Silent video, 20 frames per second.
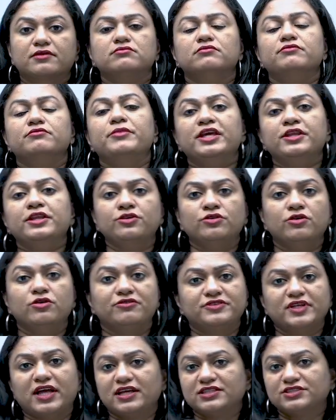Many
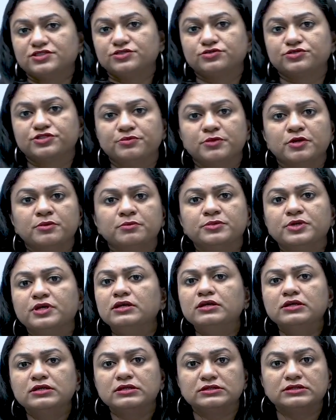of the, as you remember,
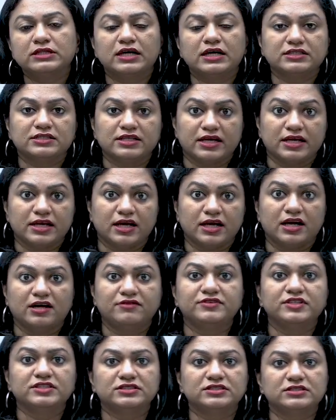that I
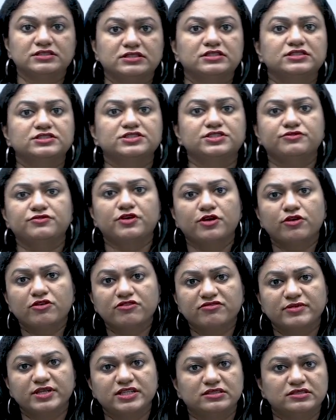have discussed in one
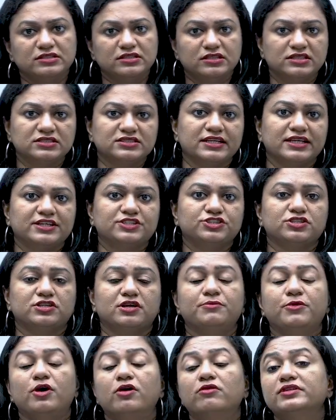of my earliest lecture
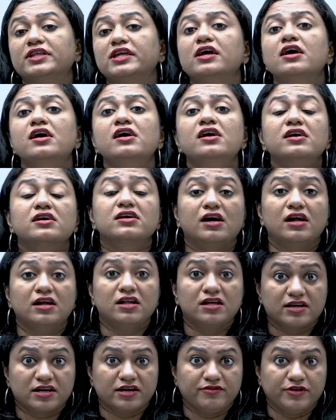about the
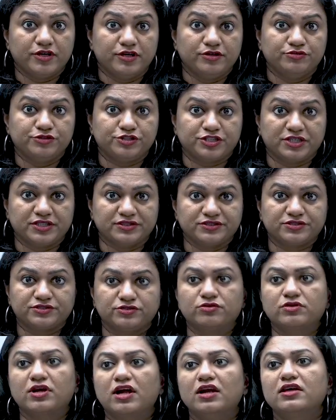color revolutions.
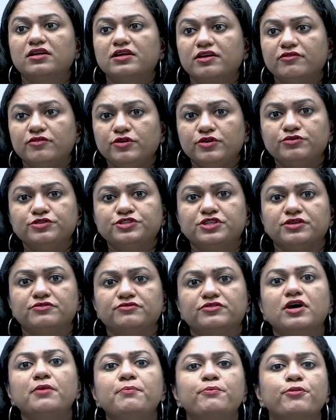So color revolution
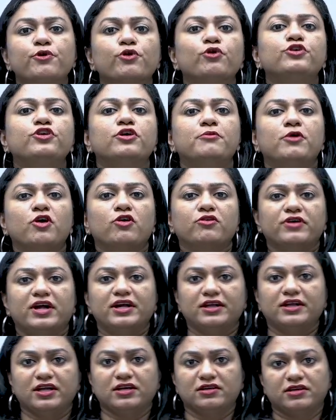were
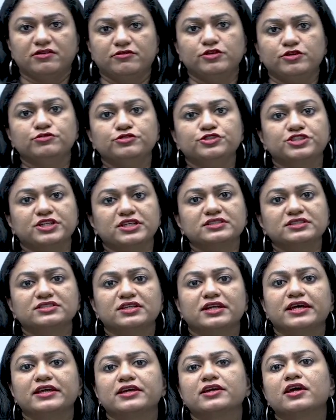pro-democratic revolutions,
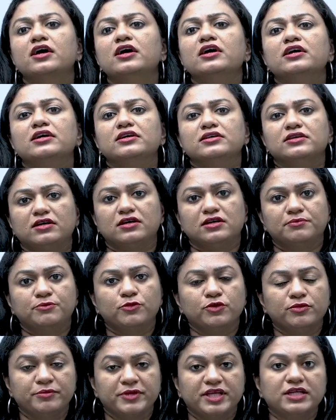
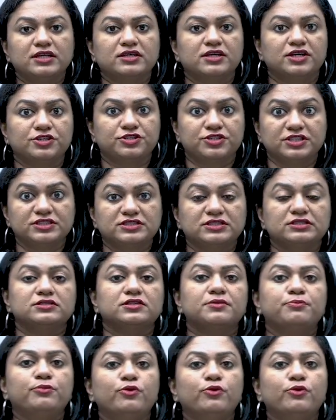many countries in the